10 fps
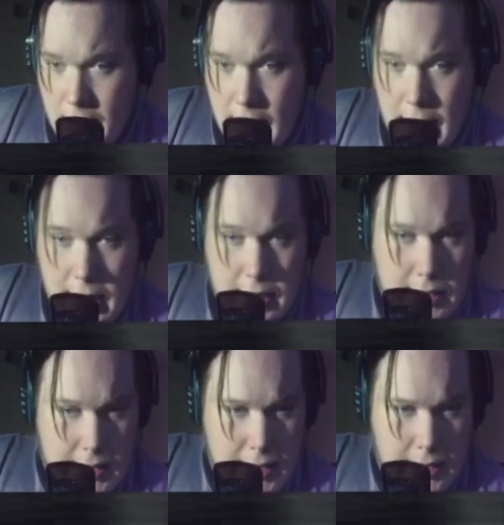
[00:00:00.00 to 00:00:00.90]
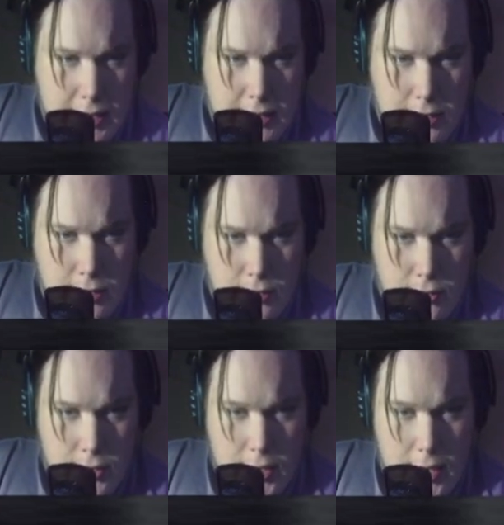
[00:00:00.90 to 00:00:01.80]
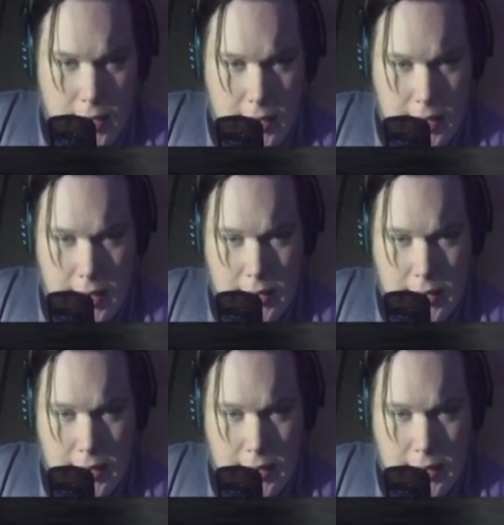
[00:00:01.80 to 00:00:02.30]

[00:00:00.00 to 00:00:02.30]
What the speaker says: and it leads to John Kent